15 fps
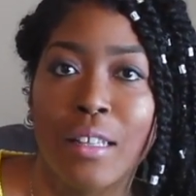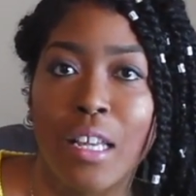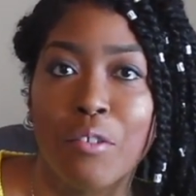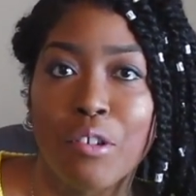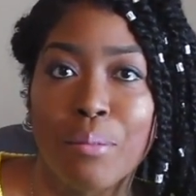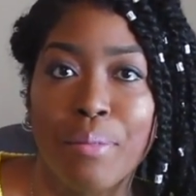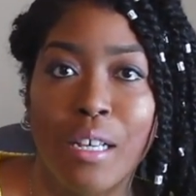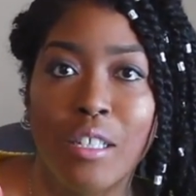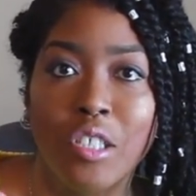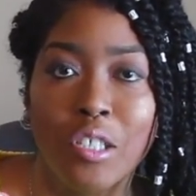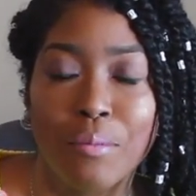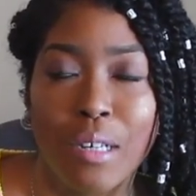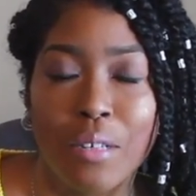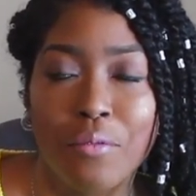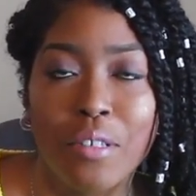they were
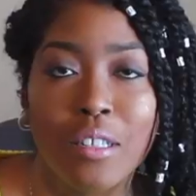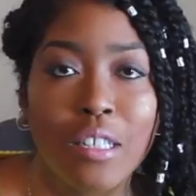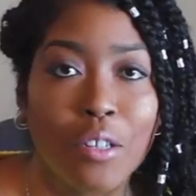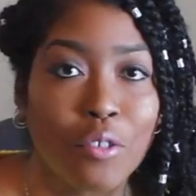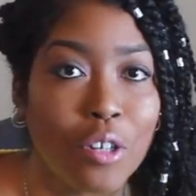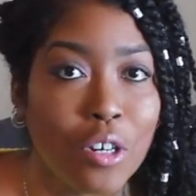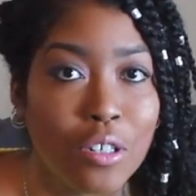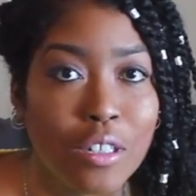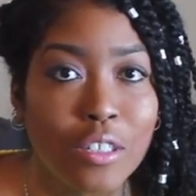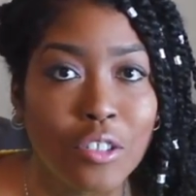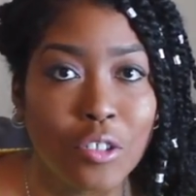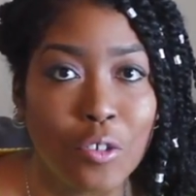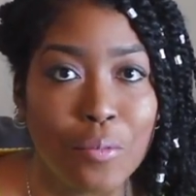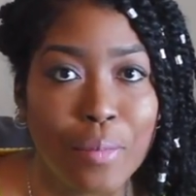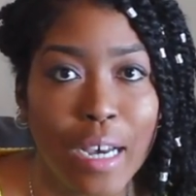pinching my feet and they were hurting
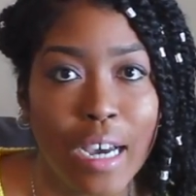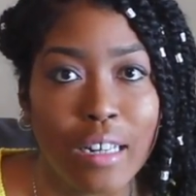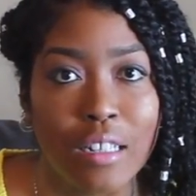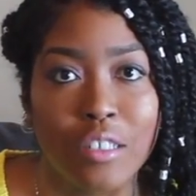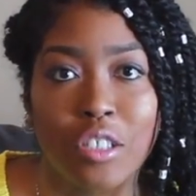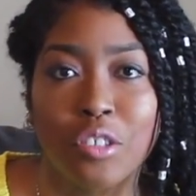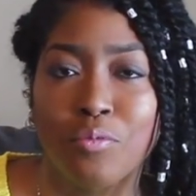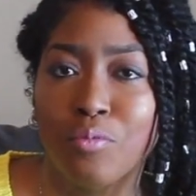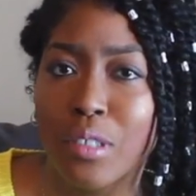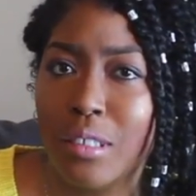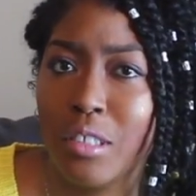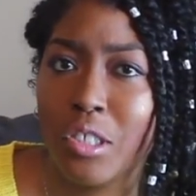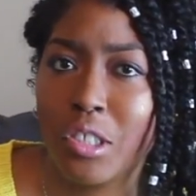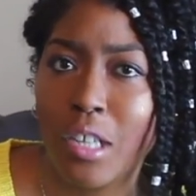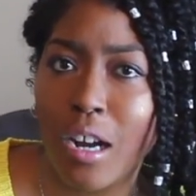so bad and it just
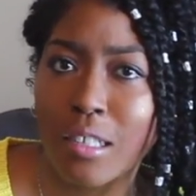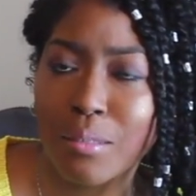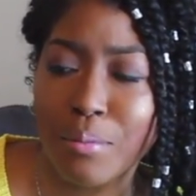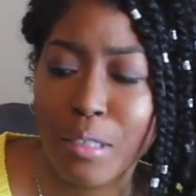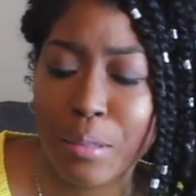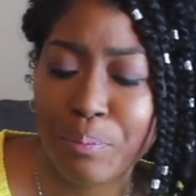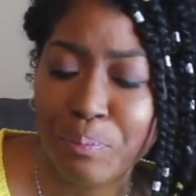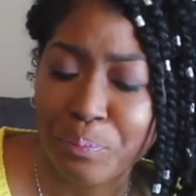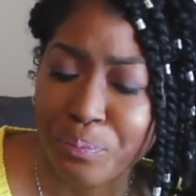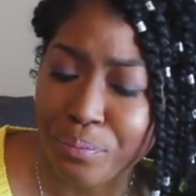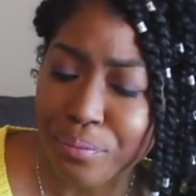really shocked me